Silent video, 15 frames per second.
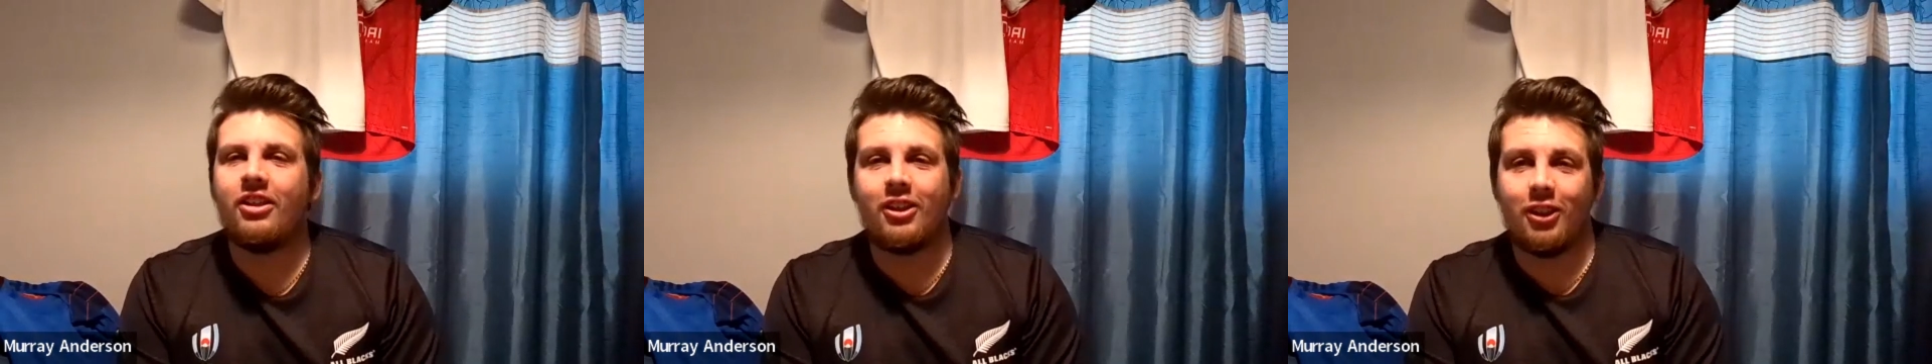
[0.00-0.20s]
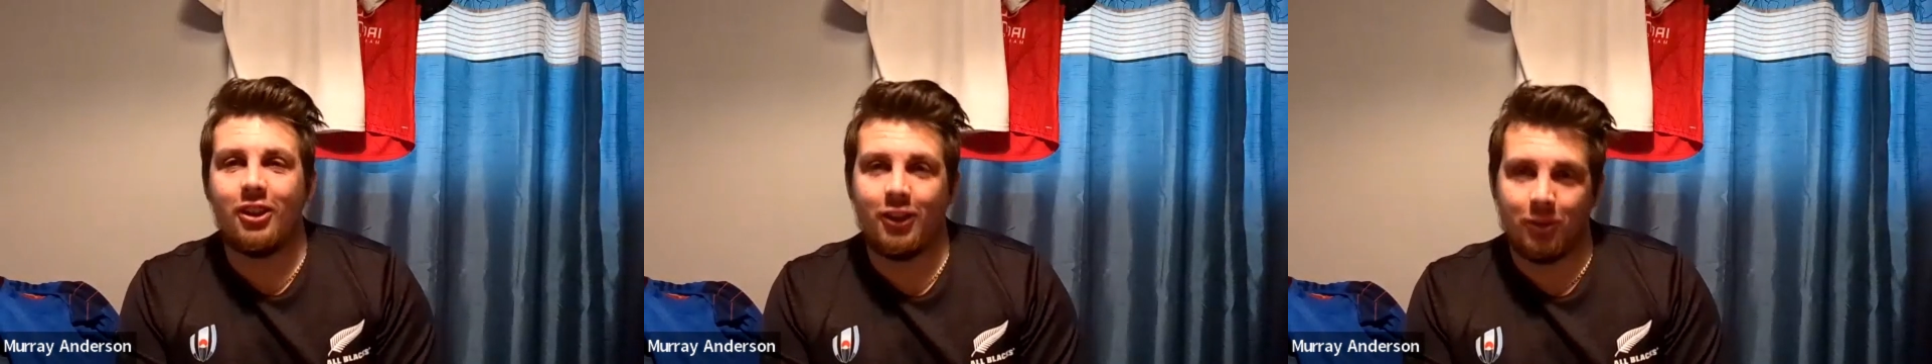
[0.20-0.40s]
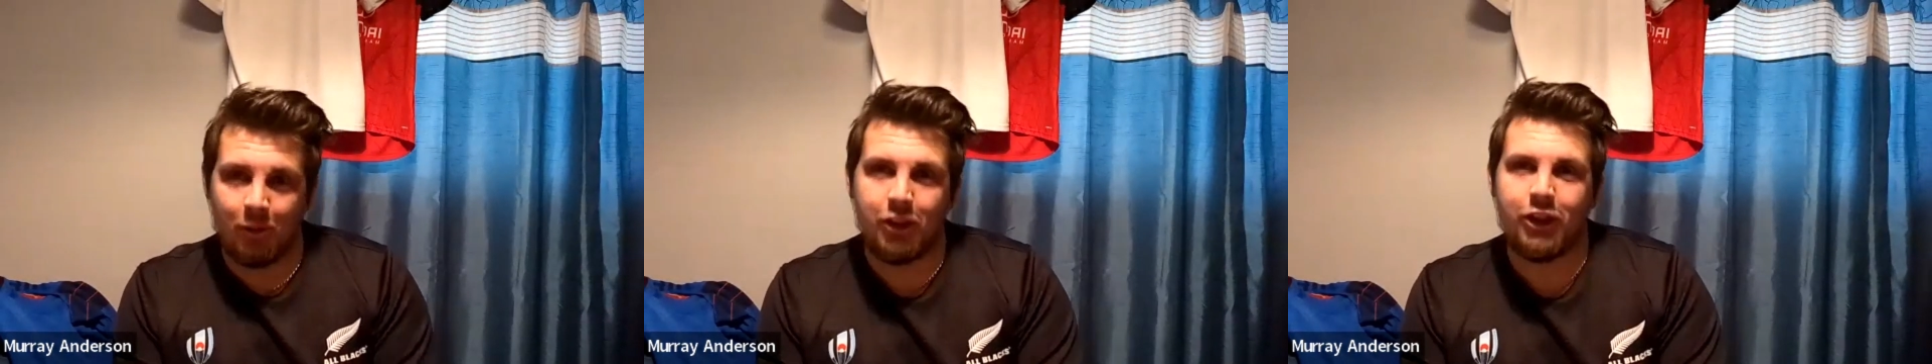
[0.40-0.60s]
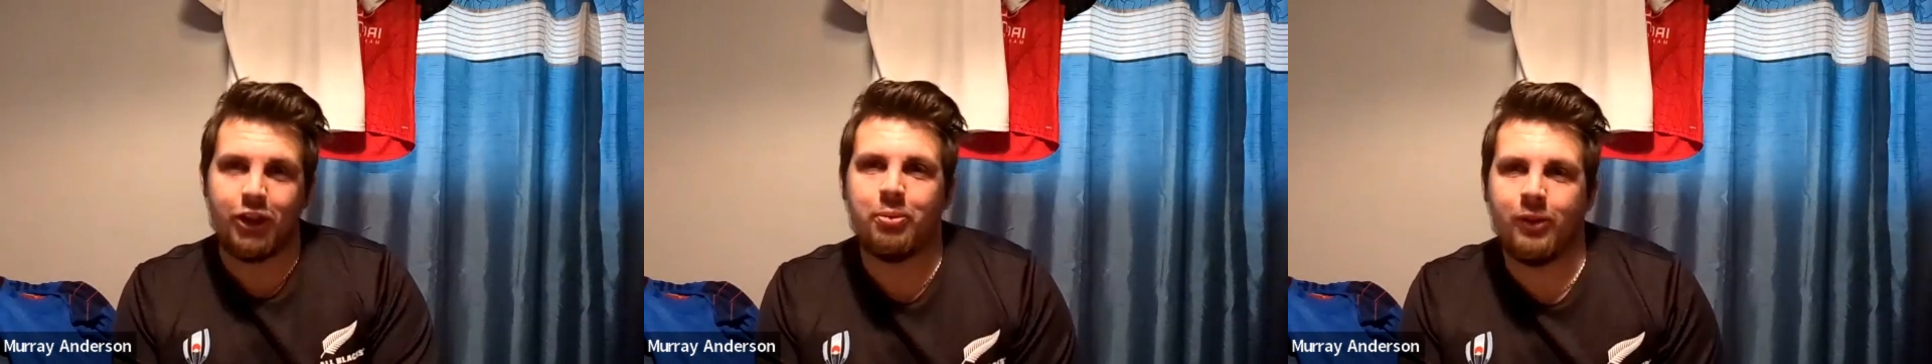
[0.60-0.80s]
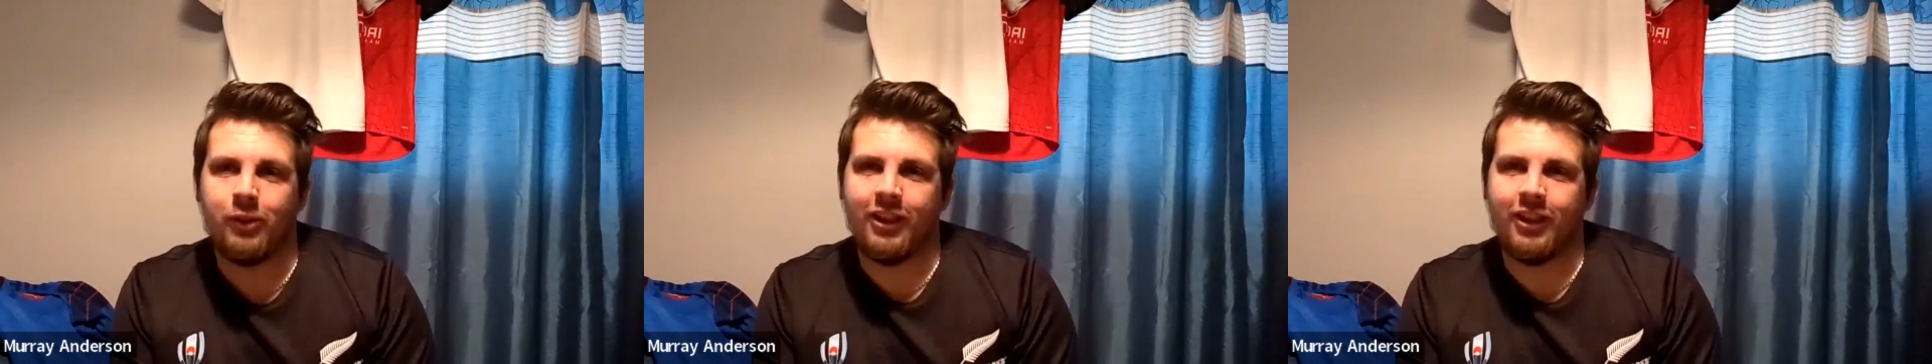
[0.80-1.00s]
Could you wash your
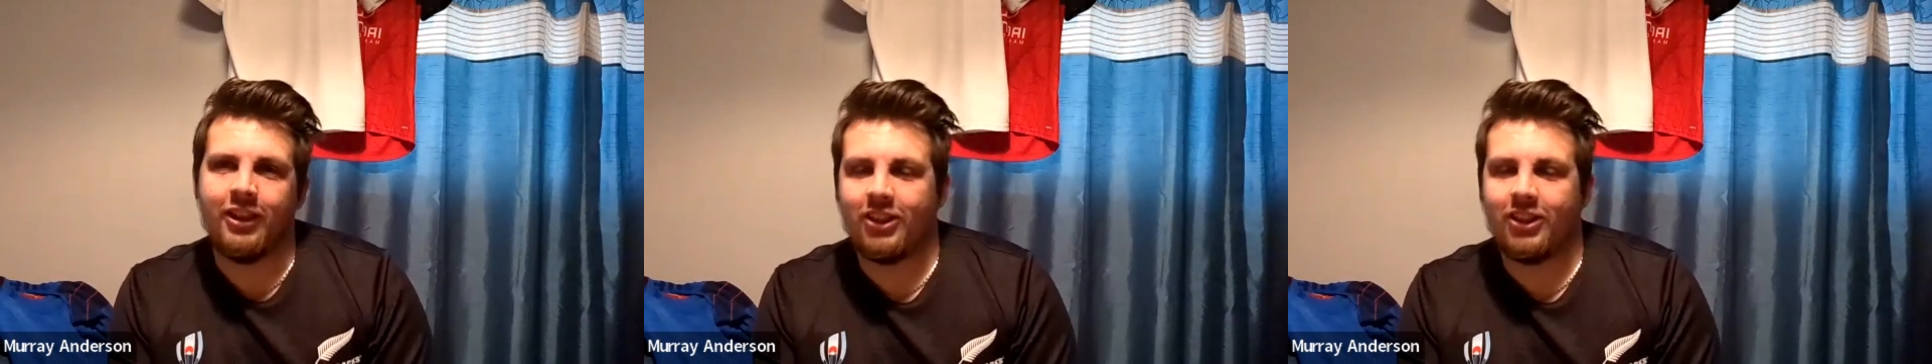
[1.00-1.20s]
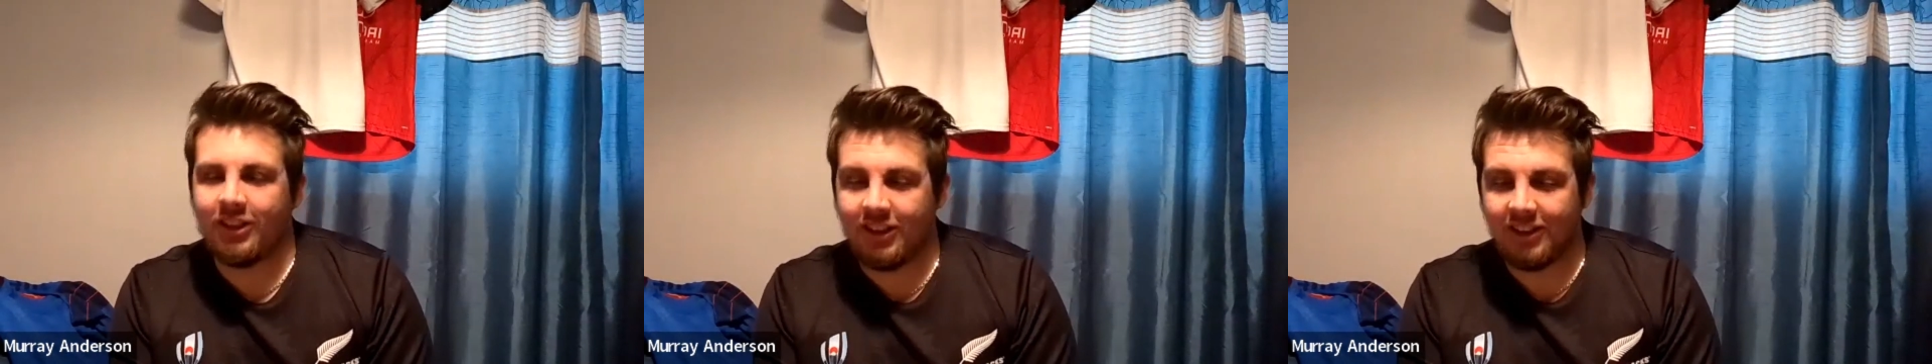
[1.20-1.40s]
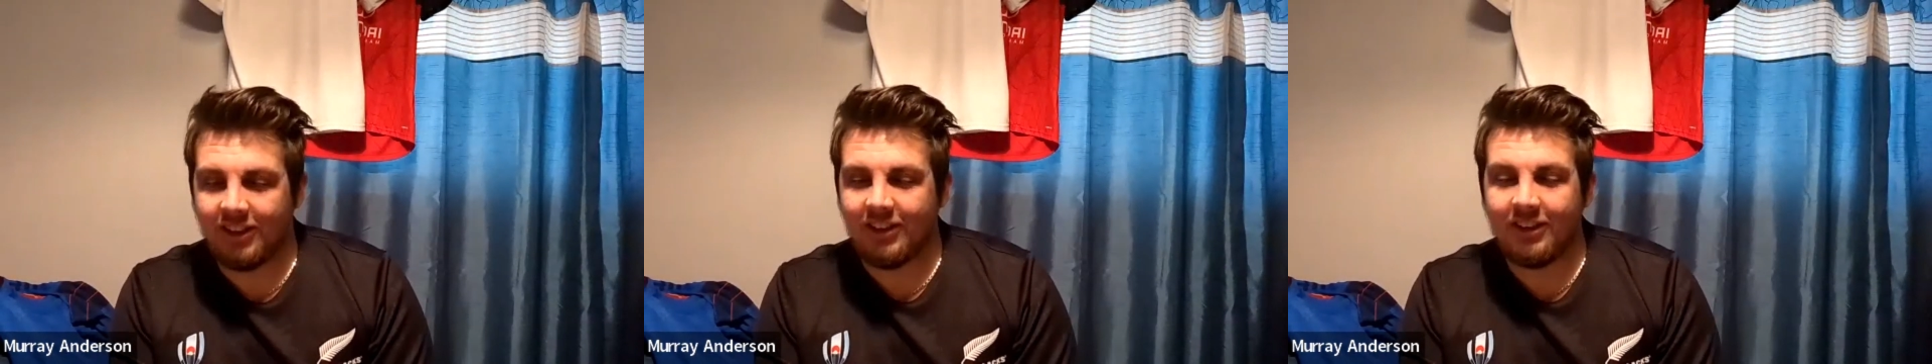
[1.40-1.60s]
plates?